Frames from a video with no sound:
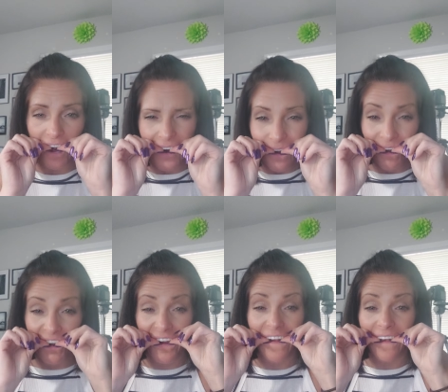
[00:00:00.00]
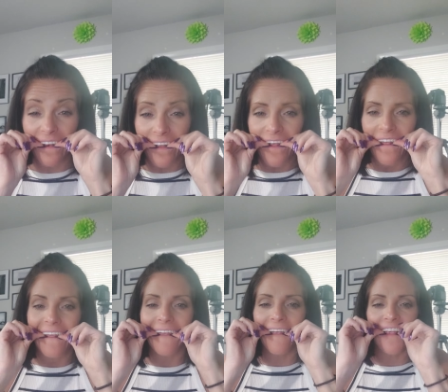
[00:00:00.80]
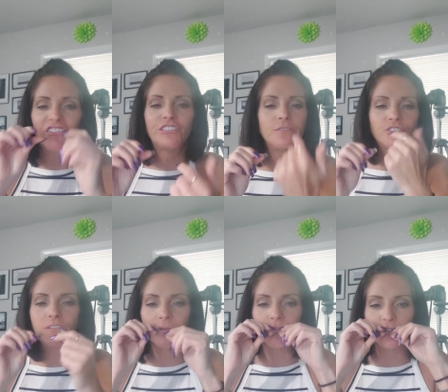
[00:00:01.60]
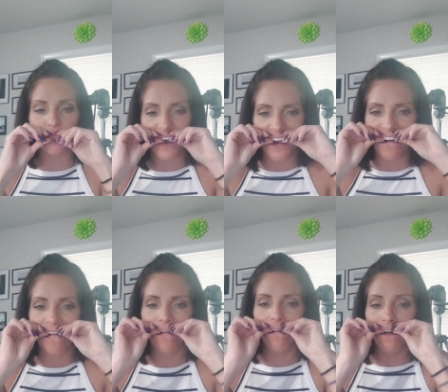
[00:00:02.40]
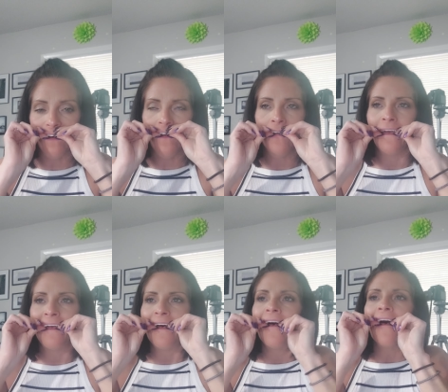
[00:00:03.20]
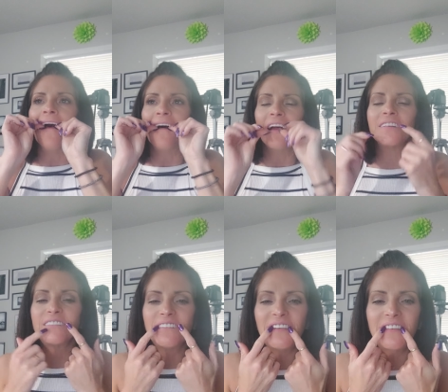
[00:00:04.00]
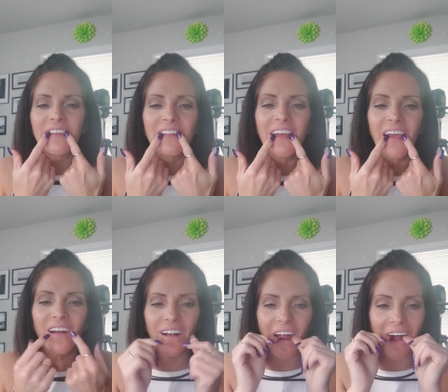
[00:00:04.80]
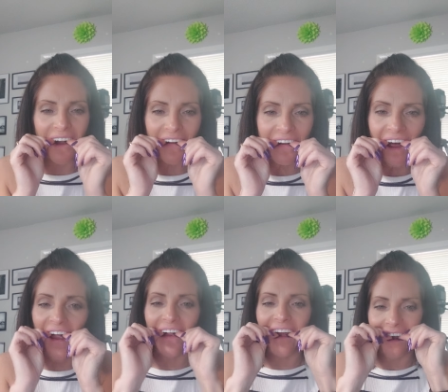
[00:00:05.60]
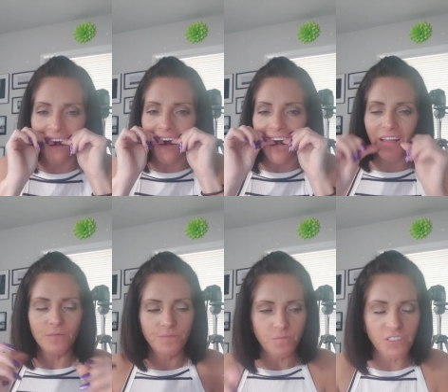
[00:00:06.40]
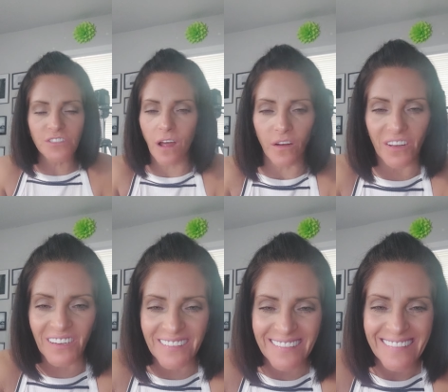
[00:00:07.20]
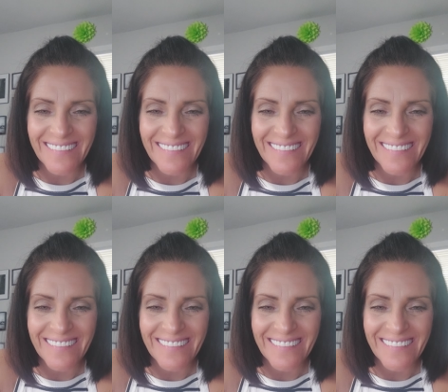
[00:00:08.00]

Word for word: You know what I'm saying? Because she was trying to push back too. Because these teeth here are tight. It's all good.